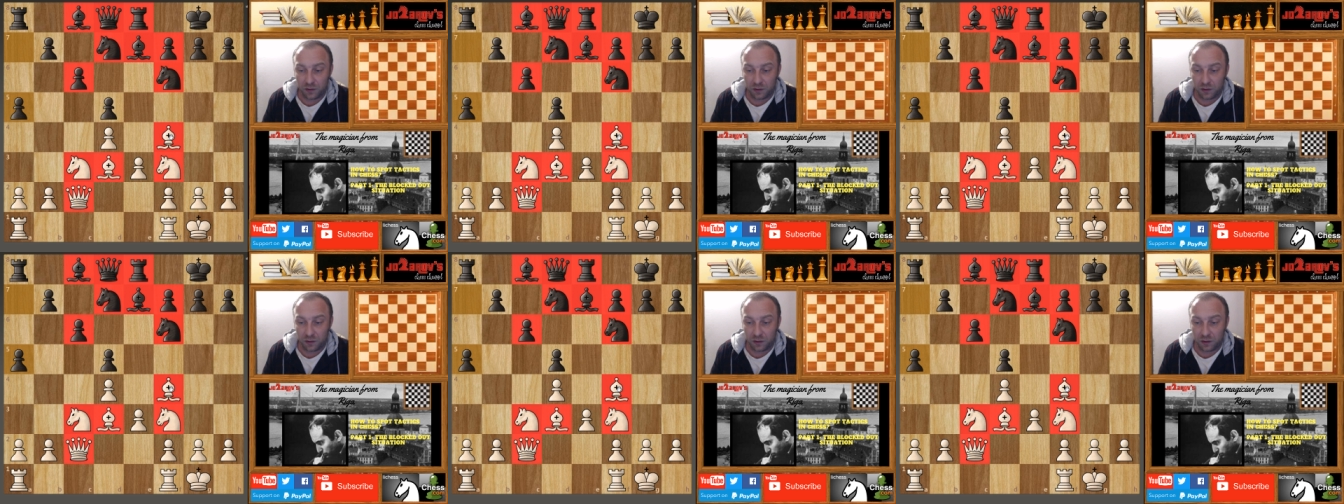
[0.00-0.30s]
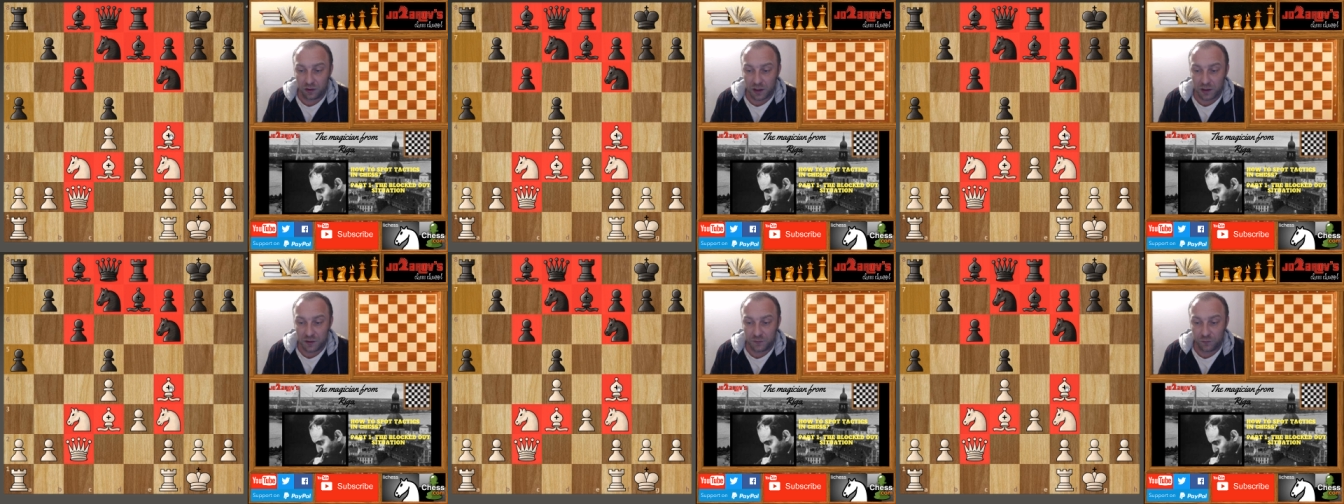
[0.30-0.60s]

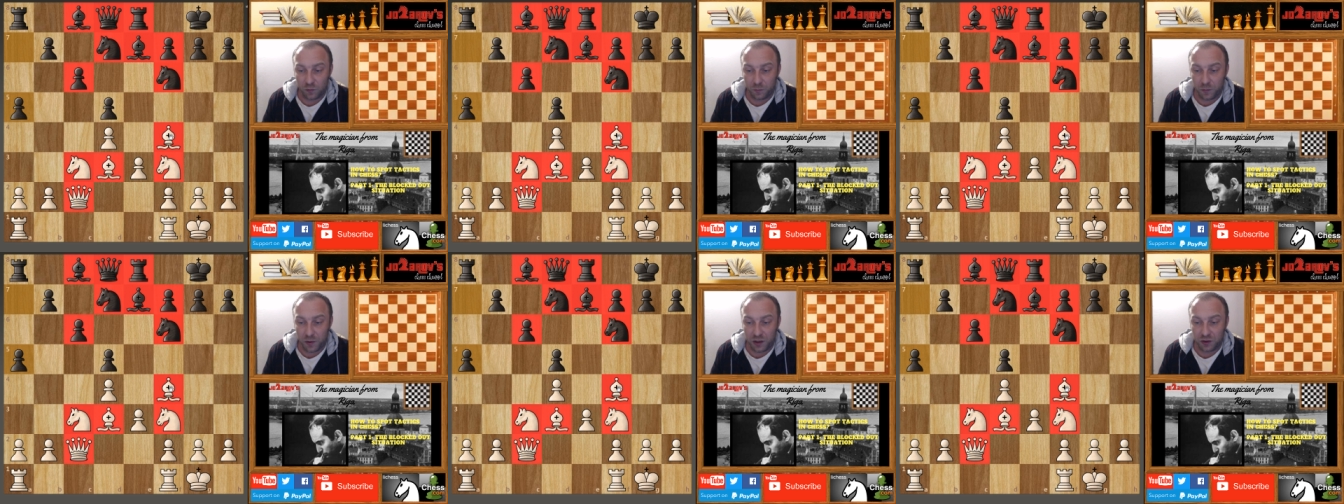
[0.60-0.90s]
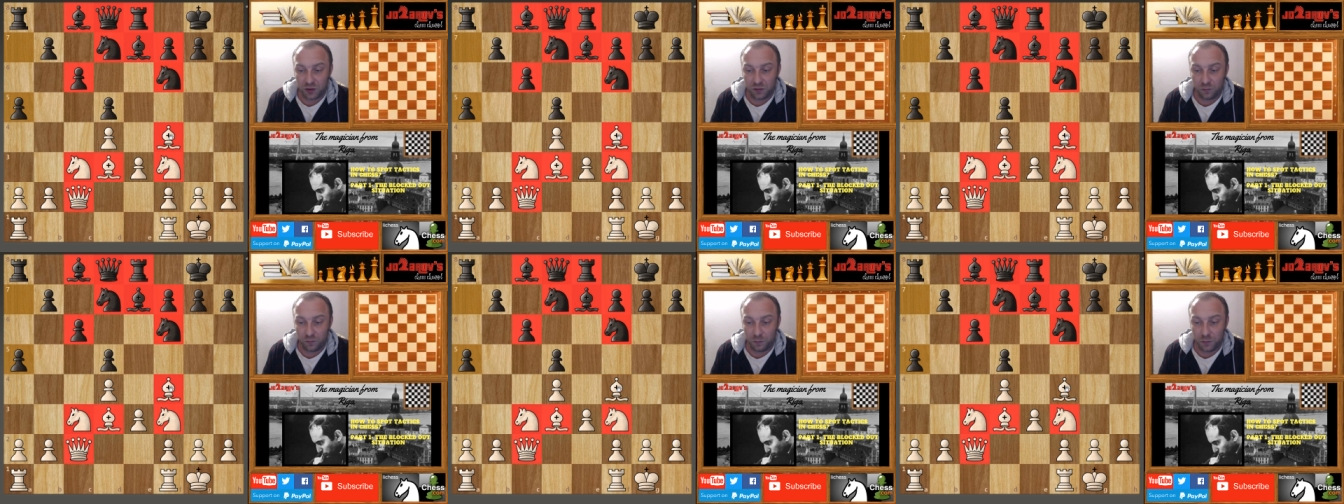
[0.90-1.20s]
nice
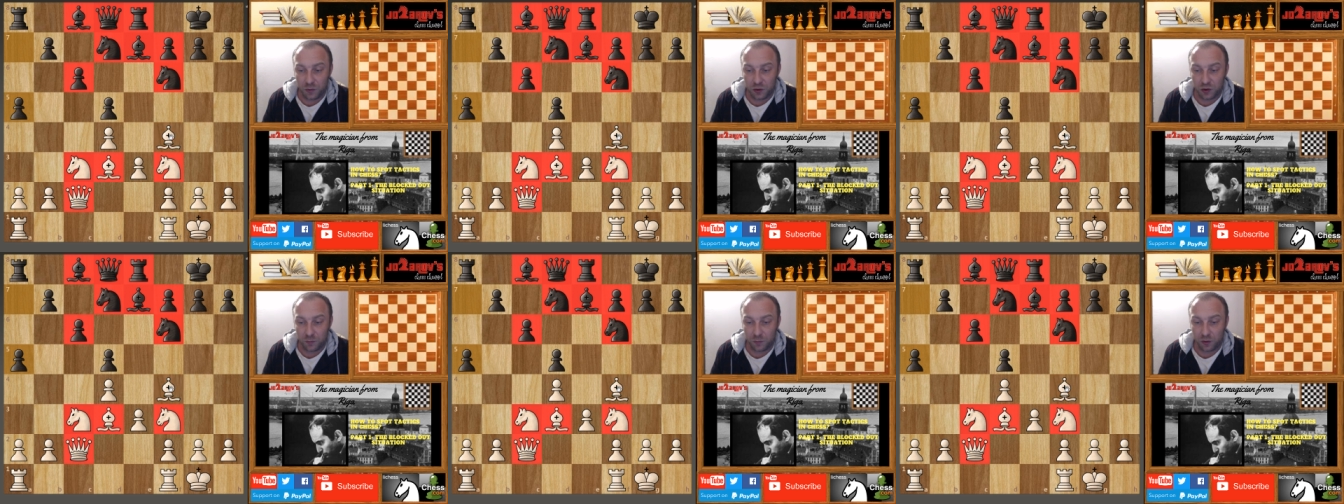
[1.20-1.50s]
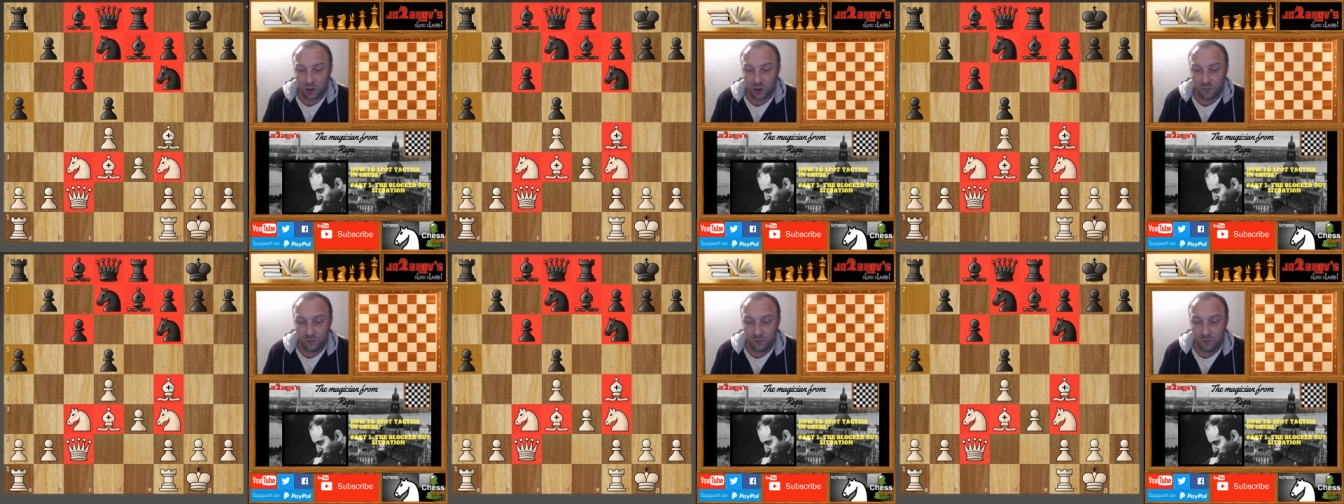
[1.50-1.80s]
formation bishop
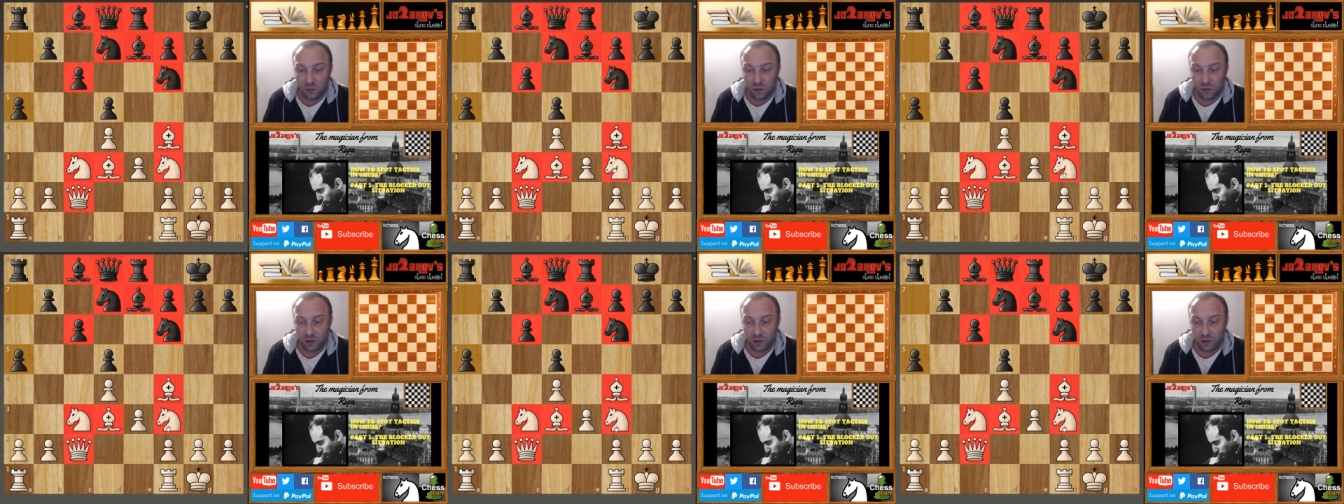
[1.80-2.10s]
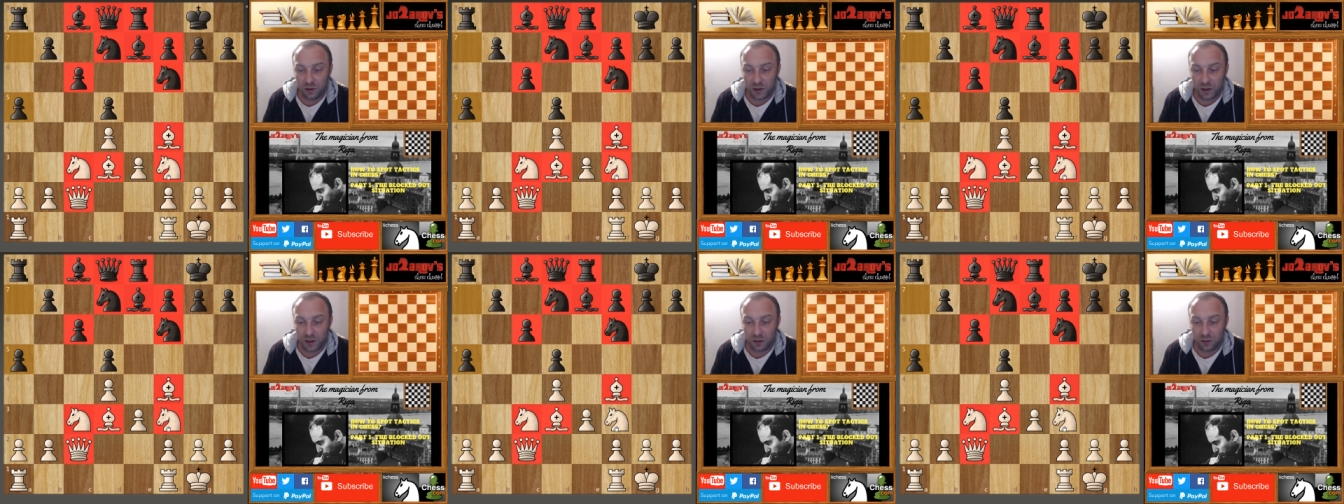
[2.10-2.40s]
on
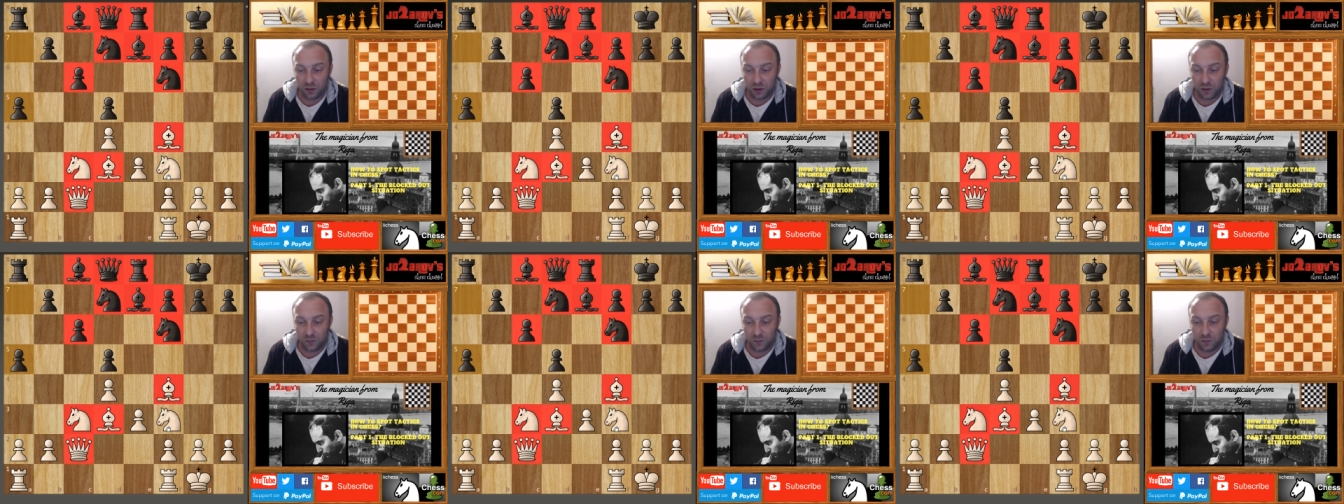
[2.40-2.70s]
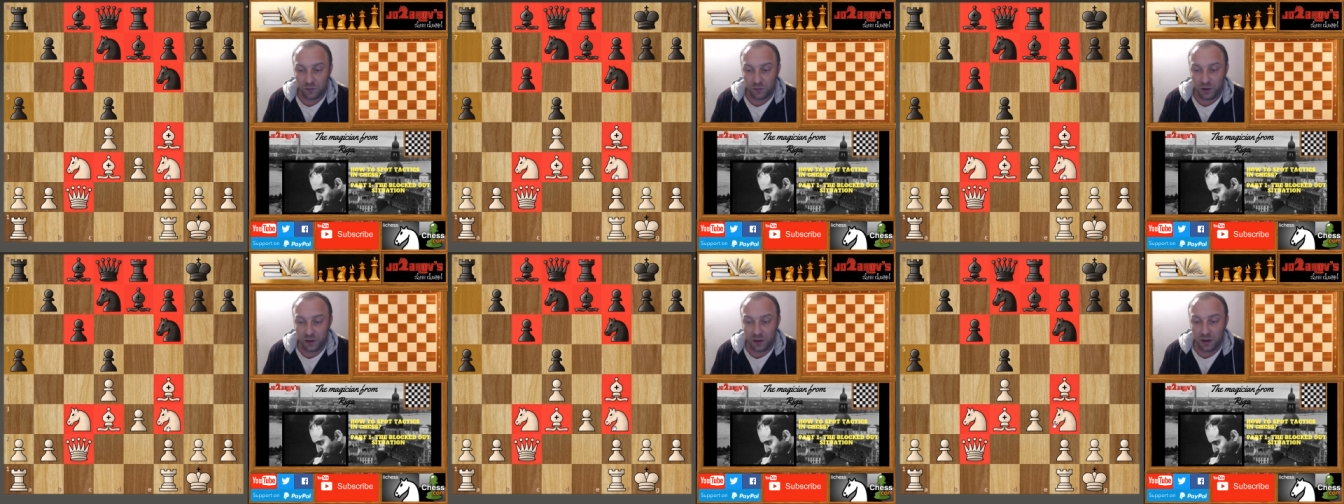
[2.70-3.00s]
f4 knight on
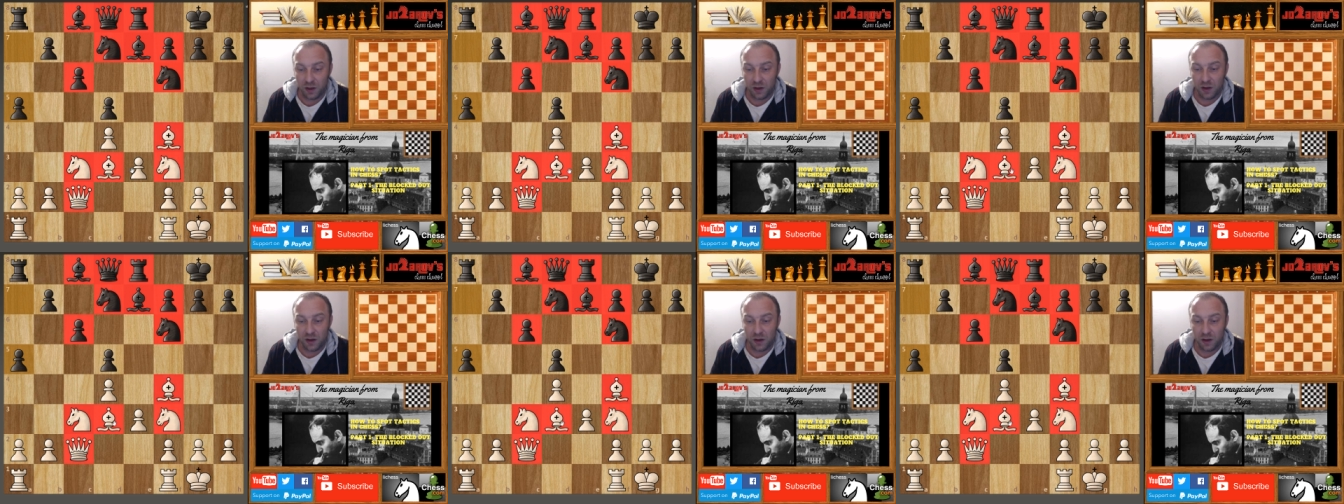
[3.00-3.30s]
f3